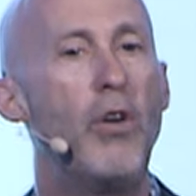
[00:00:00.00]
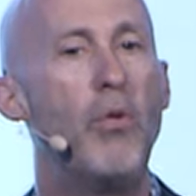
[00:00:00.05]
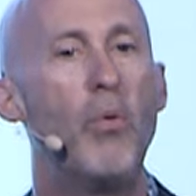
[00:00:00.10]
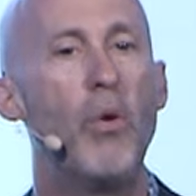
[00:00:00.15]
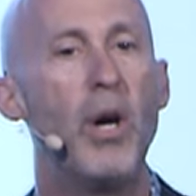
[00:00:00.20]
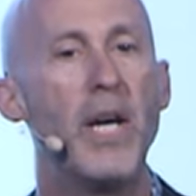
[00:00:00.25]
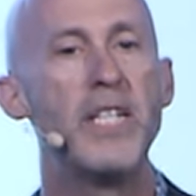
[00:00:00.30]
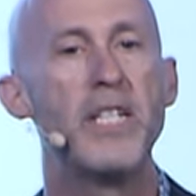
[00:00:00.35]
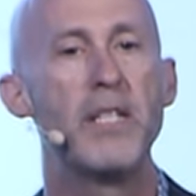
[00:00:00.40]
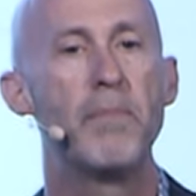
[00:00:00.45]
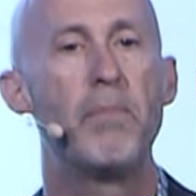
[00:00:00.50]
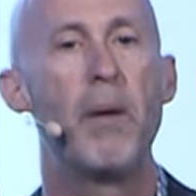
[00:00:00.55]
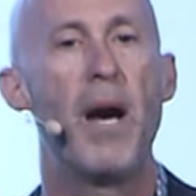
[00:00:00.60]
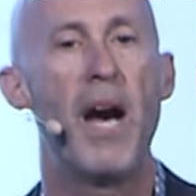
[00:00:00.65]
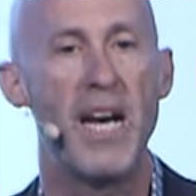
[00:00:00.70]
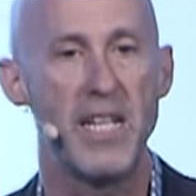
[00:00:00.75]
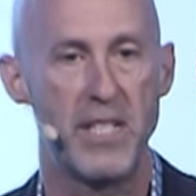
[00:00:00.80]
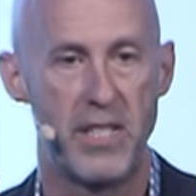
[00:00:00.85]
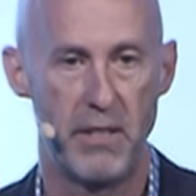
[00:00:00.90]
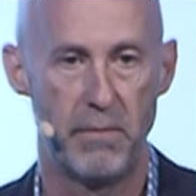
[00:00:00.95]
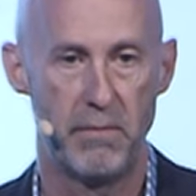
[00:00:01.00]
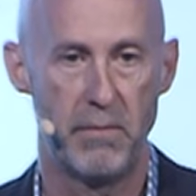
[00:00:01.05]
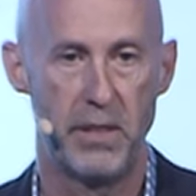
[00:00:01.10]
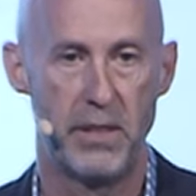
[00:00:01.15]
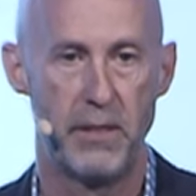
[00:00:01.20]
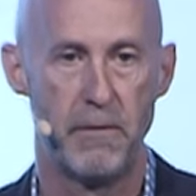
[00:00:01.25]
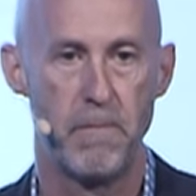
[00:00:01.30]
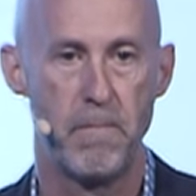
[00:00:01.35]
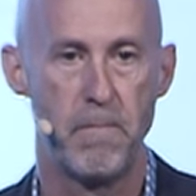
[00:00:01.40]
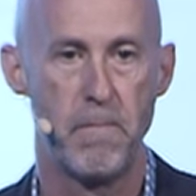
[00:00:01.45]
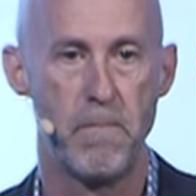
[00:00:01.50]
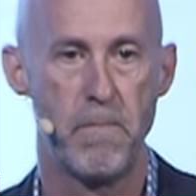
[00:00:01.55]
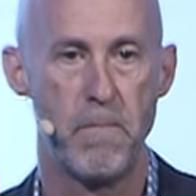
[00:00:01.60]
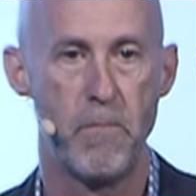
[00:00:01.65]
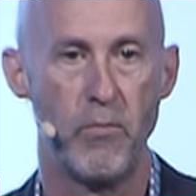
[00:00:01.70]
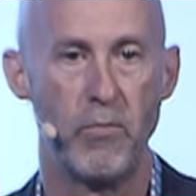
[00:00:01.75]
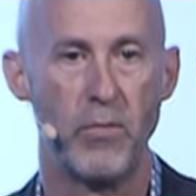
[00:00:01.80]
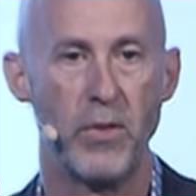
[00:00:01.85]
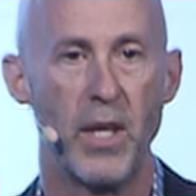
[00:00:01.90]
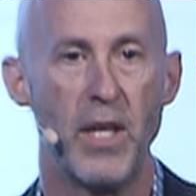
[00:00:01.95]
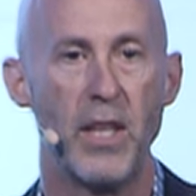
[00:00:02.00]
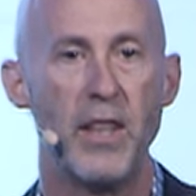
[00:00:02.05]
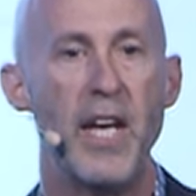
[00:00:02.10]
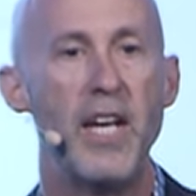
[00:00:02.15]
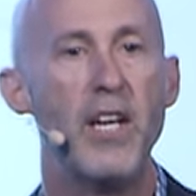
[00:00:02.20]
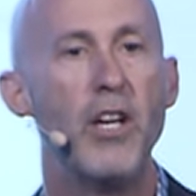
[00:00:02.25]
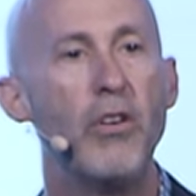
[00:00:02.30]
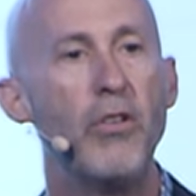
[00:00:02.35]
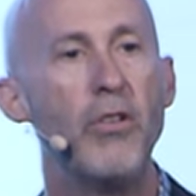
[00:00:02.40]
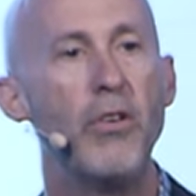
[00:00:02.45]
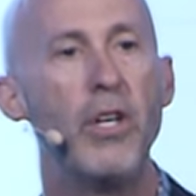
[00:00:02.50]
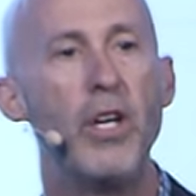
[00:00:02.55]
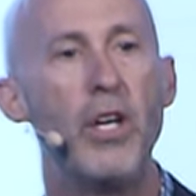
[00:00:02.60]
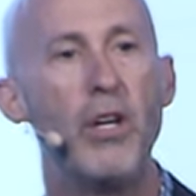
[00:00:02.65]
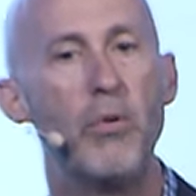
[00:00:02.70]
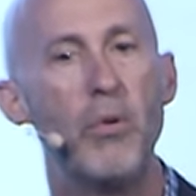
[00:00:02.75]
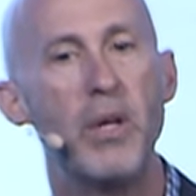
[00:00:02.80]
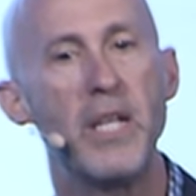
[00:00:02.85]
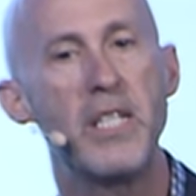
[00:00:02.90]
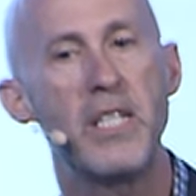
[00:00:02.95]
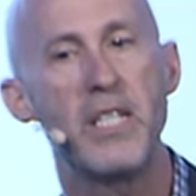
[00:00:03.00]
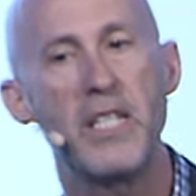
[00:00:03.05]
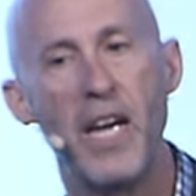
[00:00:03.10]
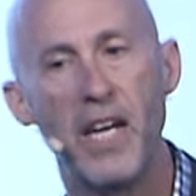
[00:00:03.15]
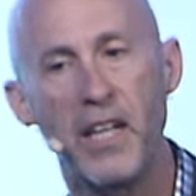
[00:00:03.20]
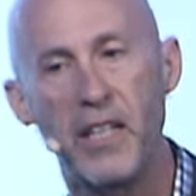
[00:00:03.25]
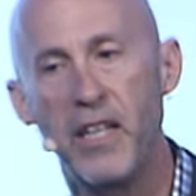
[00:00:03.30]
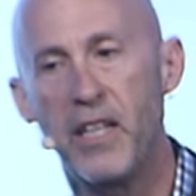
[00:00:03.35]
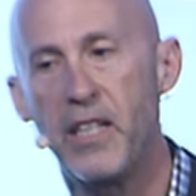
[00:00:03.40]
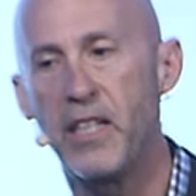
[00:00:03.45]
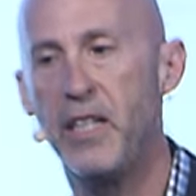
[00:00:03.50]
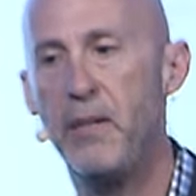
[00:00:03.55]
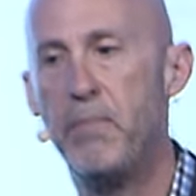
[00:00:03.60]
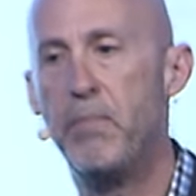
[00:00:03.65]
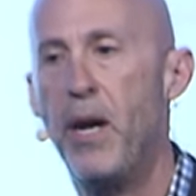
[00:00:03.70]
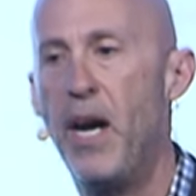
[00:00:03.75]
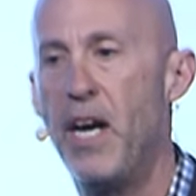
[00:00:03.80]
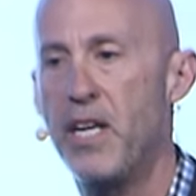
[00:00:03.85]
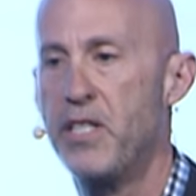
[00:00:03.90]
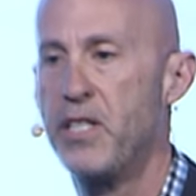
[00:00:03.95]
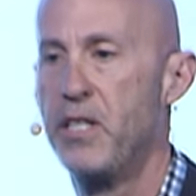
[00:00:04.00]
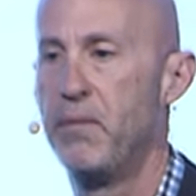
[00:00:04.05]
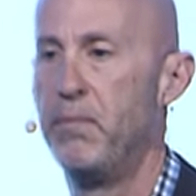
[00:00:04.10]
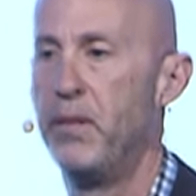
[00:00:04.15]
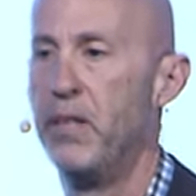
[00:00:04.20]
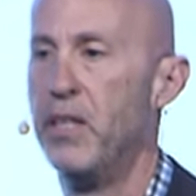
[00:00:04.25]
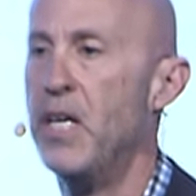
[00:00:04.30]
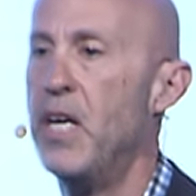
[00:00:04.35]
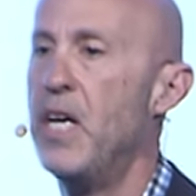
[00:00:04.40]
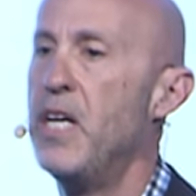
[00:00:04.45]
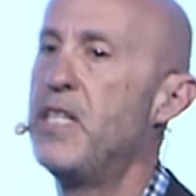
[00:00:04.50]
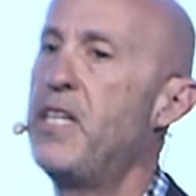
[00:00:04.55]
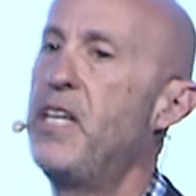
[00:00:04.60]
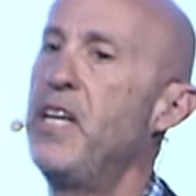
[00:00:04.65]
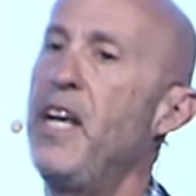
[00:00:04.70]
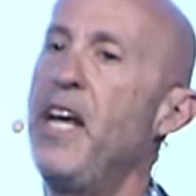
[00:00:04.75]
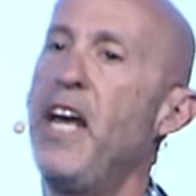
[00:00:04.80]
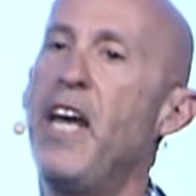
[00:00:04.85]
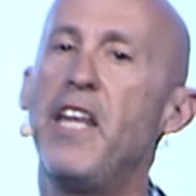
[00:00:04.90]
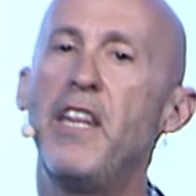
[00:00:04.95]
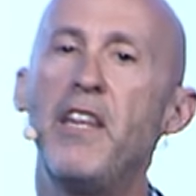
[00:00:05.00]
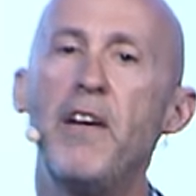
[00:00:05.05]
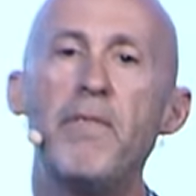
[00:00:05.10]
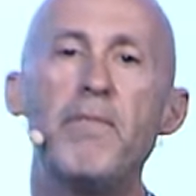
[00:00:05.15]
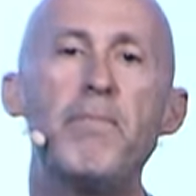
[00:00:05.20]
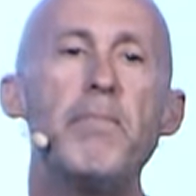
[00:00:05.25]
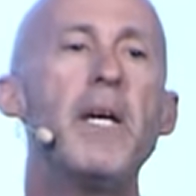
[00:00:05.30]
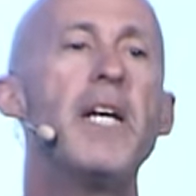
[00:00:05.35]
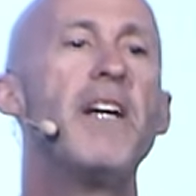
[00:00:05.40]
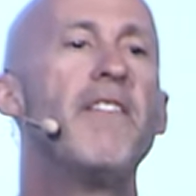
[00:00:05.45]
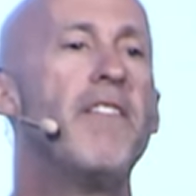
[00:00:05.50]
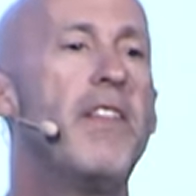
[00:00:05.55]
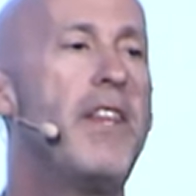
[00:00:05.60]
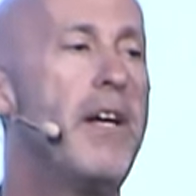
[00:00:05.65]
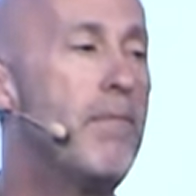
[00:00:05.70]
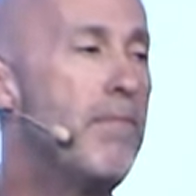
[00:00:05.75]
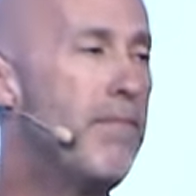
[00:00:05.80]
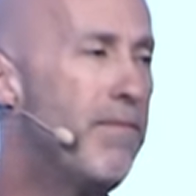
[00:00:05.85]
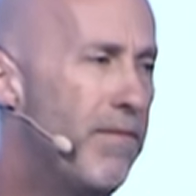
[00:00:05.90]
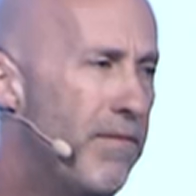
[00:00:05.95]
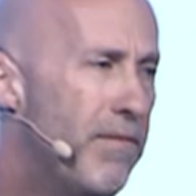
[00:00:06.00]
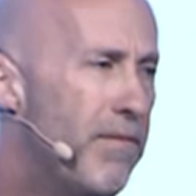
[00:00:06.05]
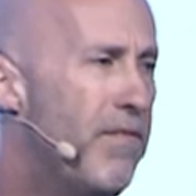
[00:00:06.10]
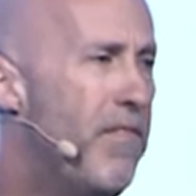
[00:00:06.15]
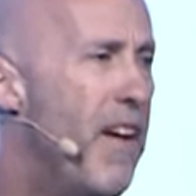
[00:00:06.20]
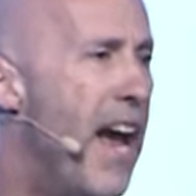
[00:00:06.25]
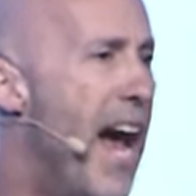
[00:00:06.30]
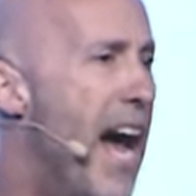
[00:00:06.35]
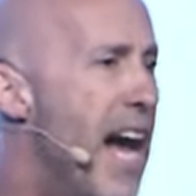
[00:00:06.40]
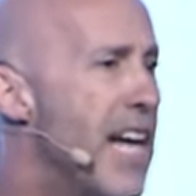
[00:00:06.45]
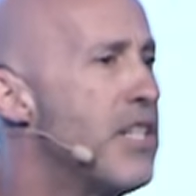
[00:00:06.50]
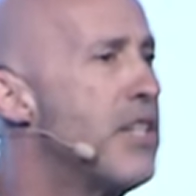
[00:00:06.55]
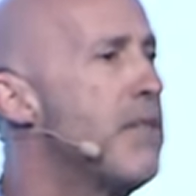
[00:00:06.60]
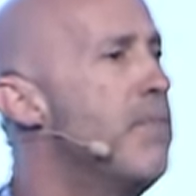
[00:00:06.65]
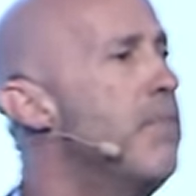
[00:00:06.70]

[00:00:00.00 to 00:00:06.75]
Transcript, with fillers: what's possible. They don't know what's technically possible. Today, the vast